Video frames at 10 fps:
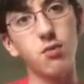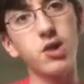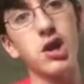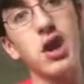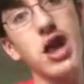
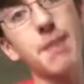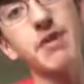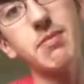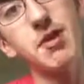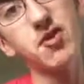Read on
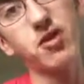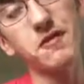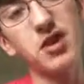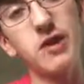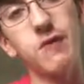IMDb the
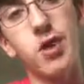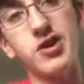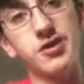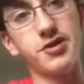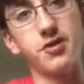trivia of
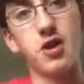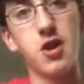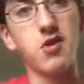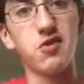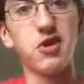why Dr.
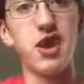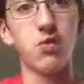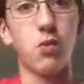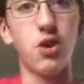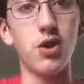Connors only
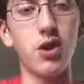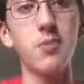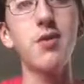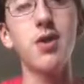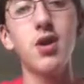has one
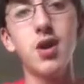arm.